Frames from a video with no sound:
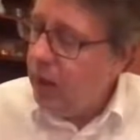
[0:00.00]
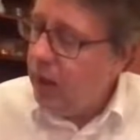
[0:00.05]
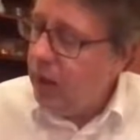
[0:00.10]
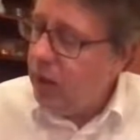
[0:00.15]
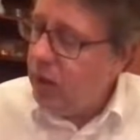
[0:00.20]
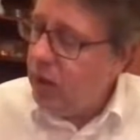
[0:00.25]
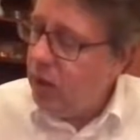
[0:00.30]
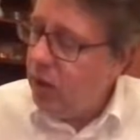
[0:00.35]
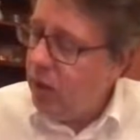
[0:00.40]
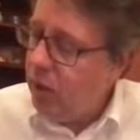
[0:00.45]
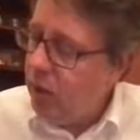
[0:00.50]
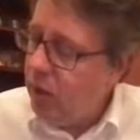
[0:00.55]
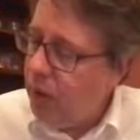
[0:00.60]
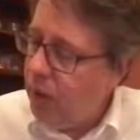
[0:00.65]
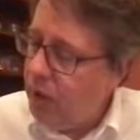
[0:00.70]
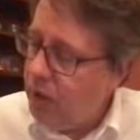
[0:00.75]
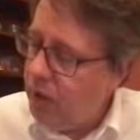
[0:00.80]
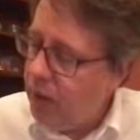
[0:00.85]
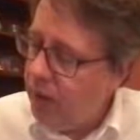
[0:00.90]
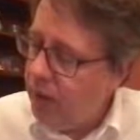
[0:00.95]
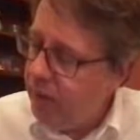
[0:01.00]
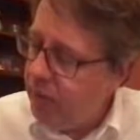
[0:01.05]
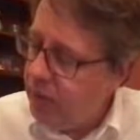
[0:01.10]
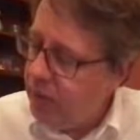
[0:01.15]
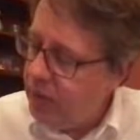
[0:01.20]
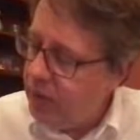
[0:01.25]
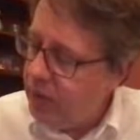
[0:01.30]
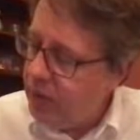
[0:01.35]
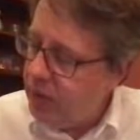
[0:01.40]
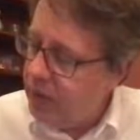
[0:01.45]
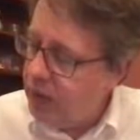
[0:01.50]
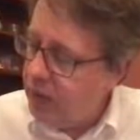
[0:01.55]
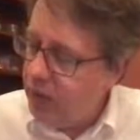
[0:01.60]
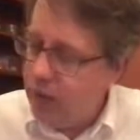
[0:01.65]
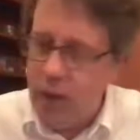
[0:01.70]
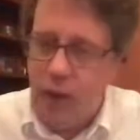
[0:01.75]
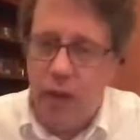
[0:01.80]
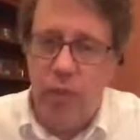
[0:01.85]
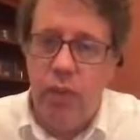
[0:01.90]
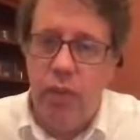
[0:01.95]
And so I should emphasize here
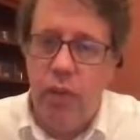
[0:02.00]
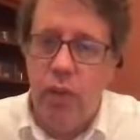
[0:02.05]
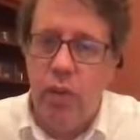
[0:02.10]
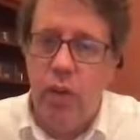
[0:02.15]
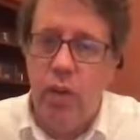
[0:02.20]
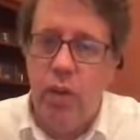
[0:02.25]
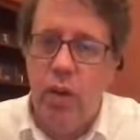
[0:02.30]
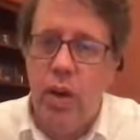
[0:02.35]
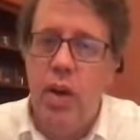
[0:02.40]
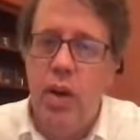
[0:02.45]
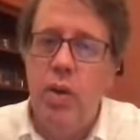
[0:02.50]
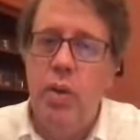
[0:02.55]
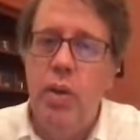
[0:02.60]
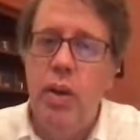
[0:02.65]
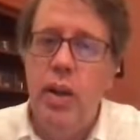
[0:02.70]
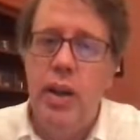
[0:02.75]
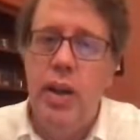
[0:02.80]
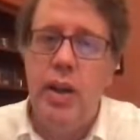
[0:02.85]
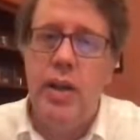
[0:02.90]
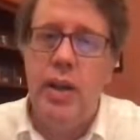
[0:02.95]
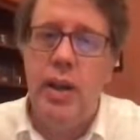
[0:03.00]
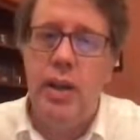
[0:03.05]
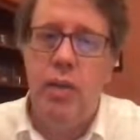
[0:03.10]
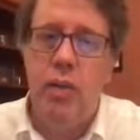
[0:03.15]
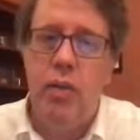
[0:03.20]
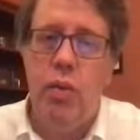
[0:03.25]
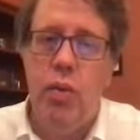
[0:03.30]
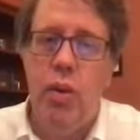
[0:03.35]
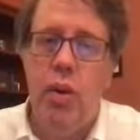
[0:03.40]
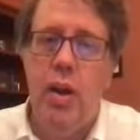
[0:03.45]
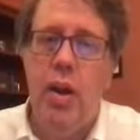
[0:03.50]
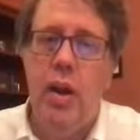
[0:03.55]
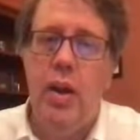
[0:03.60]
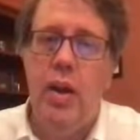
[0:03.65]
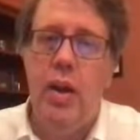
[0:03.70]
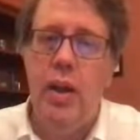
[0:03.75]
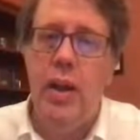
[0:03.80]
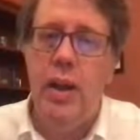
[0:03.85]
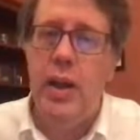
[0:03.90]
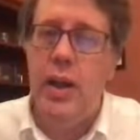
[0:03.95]
that for concreteness, I've
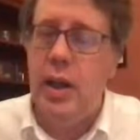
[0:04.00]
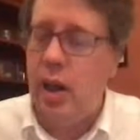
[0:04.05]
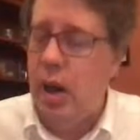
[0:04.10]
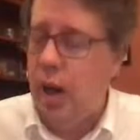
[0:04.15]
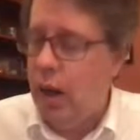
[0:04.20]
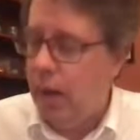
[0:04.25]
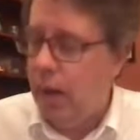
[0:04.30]
drawn the